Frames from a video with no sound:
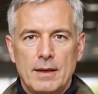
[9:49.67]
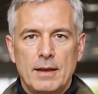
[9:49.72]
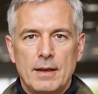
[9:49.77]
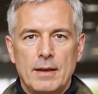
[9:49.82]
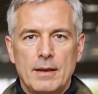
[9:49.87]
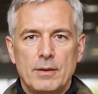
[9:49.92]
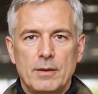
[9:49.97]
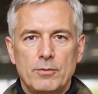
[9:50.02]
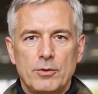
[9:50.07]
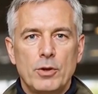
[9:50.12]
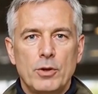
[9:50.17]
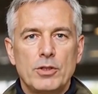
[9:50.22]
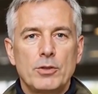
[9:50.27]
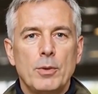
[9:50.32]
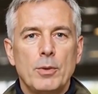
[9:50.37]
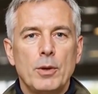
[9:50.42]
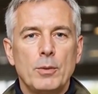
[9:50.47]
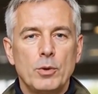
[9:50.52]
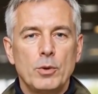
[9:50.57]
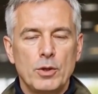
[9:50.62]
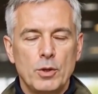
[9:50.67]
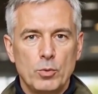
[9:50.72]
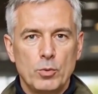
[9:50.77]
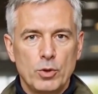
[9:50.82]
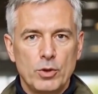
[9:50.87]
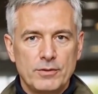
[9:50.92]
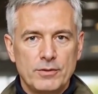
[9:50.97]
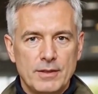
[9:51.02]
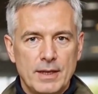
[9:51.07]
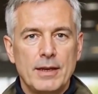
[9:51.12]
the first people that
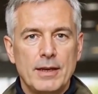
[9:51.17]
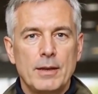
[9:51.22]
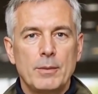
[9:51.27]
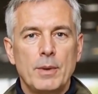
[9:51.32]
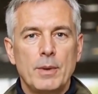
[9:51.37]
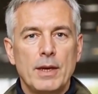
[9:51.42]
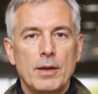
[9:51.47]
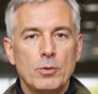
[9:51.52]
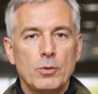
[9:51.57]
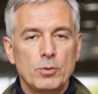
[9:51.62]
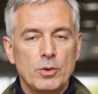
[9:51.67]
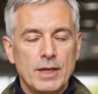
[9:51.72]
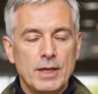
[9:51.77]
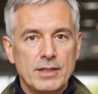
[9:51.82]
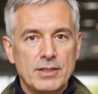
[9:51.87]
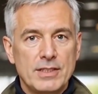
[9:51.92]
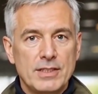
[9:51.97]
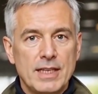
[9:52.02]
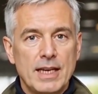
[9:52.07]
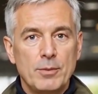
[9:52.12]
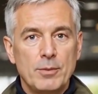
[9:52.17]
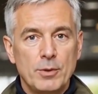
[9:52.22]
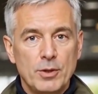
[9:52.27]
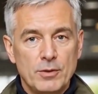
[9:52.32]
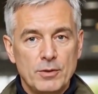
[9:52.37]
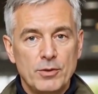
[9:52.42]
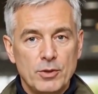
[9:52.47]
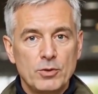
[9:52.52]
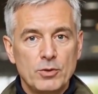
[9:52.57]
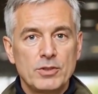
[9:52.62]
were affected by the reinstatement
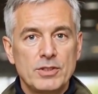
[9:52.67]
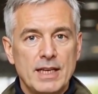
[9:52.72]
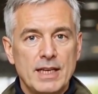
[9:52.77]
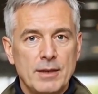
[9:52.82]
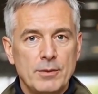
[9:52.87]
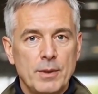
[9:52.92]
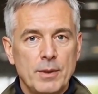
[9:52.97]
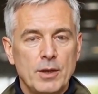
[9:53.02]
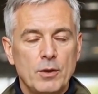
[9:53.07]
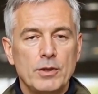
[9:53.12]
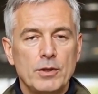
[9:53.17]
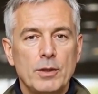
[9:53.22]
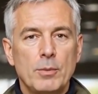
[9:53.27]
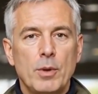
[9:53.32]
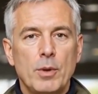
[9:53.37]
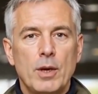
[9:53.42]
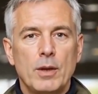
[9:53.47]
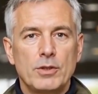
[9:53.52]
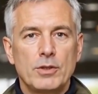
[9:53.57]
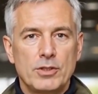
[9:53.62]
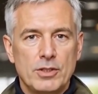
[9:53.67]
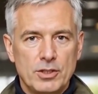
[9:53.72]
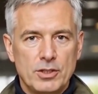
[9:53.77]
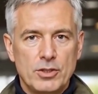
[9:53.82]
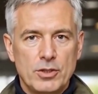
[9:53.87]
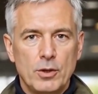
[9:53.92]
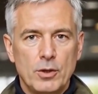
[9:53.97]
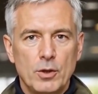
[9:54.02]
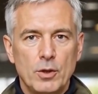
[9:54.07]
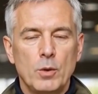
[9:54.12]
of those death penalty
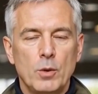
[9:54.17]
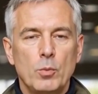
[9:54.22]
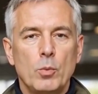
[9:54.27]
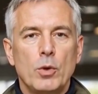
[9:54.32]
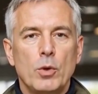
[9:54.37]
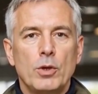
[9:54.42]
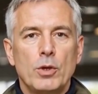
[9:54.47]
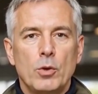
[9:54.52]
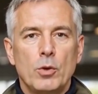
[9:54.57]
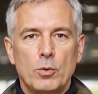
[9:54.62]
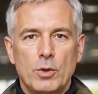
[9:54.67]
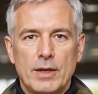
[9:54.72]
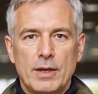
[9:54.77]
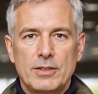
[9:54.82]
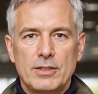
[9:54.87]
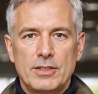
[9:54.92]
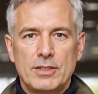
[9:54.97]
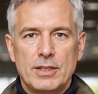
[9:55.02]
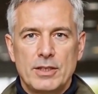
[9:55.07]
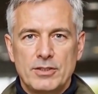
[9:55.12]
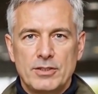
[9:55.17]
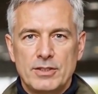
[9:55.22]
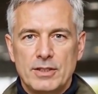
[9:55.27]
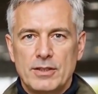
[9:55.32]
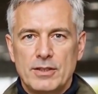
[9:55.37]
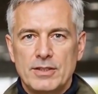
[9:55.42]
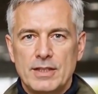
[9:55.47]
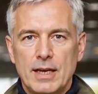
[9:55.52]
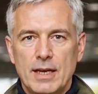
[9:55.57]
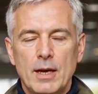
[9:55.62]
policies were U.S.
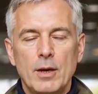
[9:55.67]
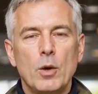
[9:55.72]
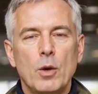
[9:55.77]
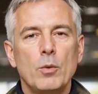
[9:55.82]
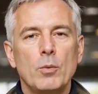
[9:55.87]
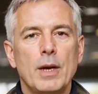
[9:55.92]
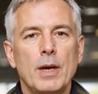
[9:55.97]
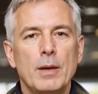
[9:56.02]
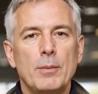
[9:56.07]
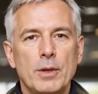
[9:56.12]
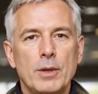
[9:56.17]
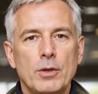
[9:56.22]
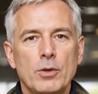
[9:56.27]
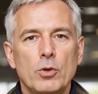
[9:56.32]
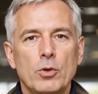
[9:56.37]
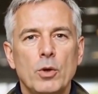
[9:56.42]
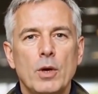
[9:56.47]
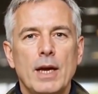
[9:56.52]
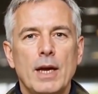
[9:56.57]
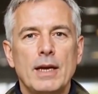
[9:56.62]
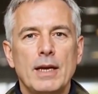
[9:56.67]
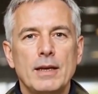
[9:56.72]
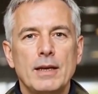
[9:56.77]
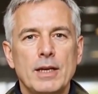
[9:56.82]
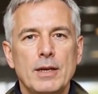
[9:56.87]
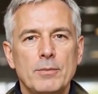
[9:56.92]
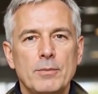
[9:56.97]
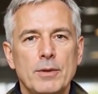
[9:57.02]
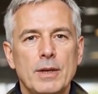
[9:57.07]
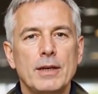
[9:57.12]
citizens that had already been tried and
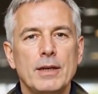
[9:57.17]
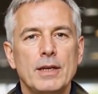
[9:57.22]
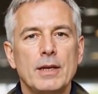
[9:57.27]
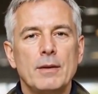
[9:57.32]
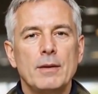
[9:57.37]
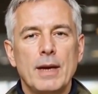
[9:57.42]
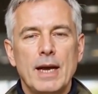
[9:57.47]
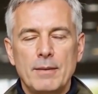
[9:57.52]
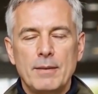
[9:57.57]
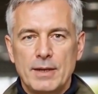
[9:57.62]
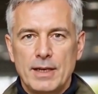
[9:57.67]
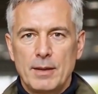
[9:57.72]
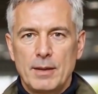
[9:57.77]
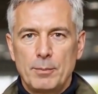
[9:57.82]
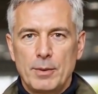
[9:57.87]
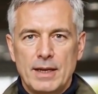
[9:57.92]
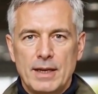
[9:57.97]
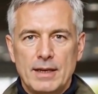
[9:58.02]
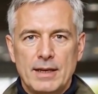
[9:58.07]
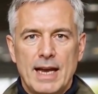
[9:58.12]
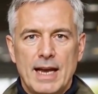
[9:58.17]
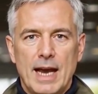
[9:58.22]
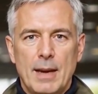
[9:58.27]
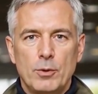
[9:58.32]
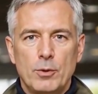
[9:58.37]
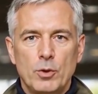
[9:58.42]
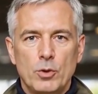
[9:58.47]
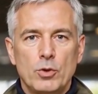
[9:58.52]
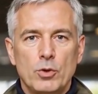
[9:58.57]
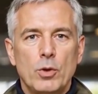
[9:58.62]
convicted of having committed
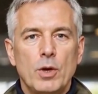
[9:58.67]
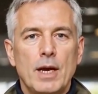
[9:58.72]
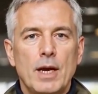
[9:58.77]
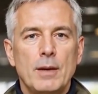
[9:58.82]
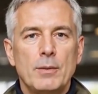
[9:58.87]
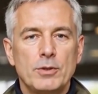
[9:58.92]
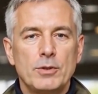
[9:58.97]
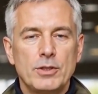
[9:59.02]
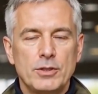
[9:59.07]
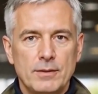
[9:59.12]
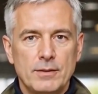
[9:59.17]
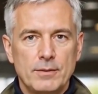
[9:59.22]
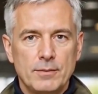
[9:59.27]
capital crimes.